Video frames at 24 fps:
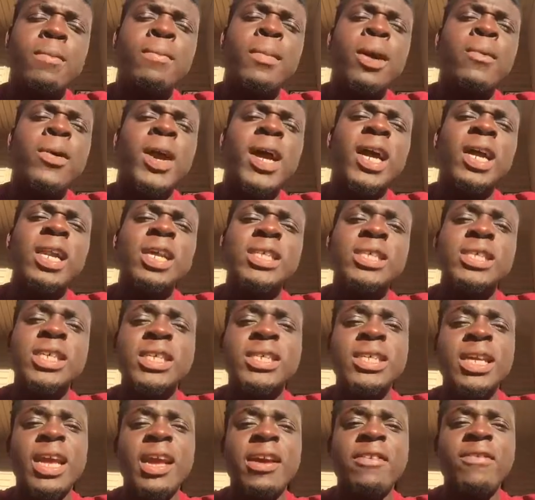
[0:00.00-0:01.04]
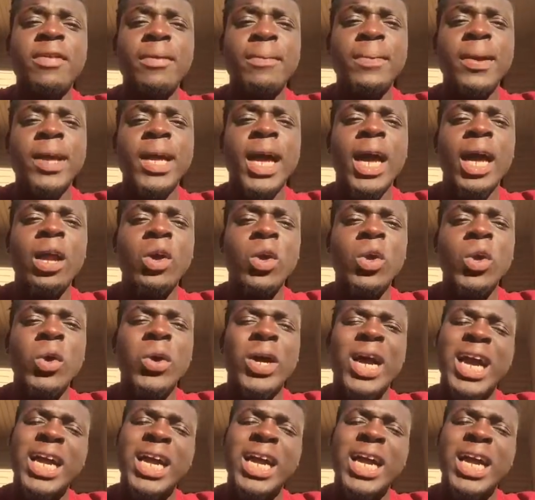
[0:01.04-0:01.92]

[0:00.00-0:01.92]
my regular season MVP, I don't know.